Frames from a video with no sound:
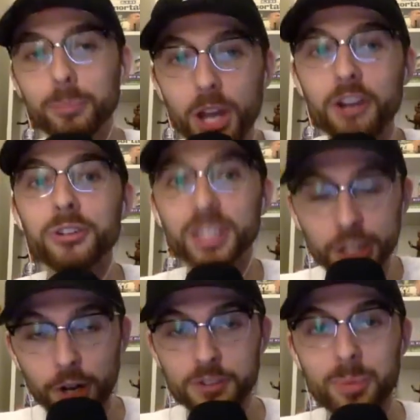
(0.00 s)
Gunnar in the
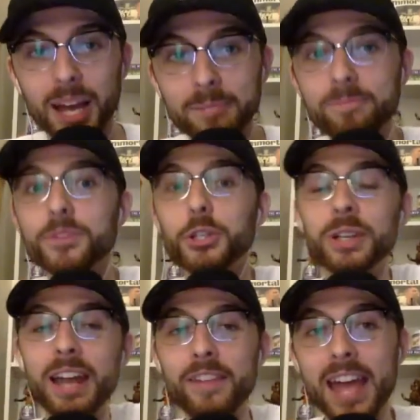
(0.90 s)
leadoff spot, you
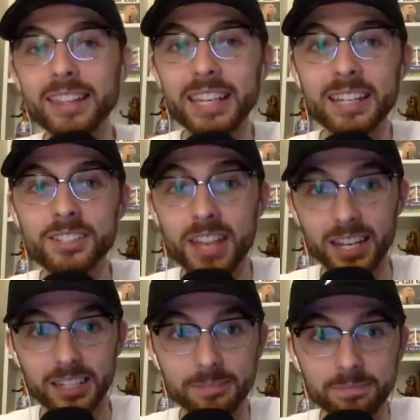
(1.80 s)
can have Adley hit
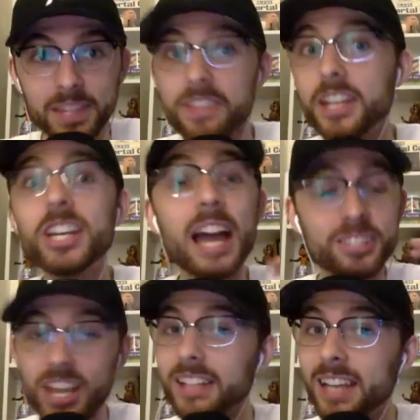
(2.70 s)
second. Then you got
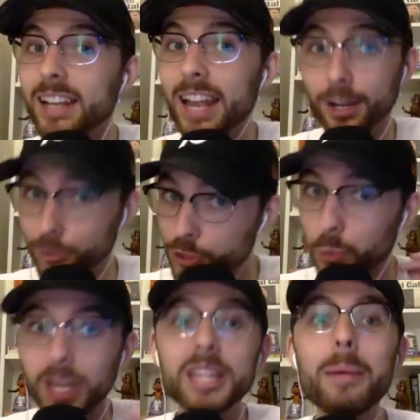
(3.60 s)
Santander, who's
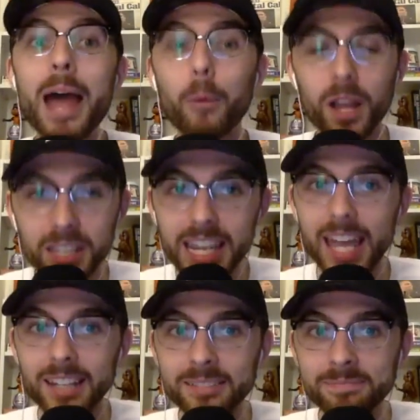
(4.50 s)
swinging the bat well
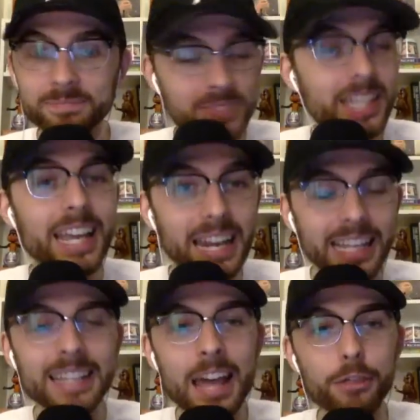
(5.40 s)
again, hitting
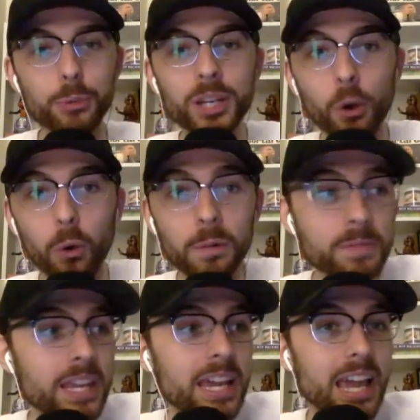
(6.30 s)
in that three hole.
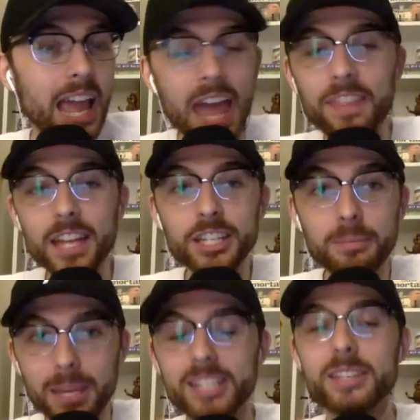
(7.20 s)
And then you
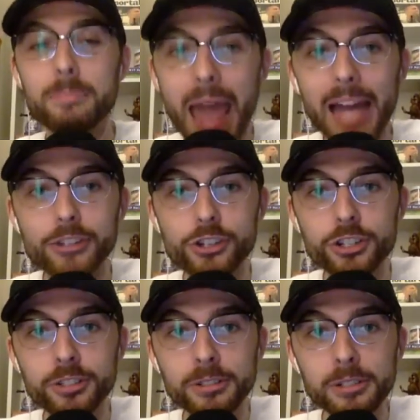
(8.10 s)
mix and
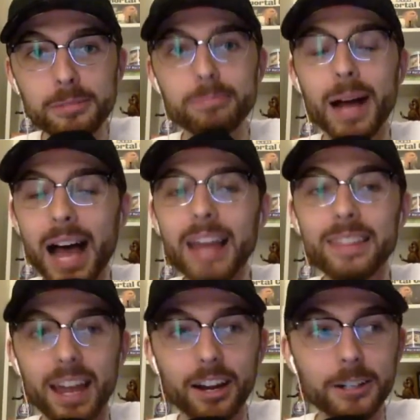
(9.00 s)
match behind
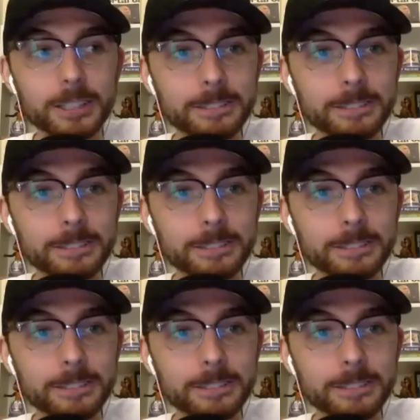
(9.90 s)
there.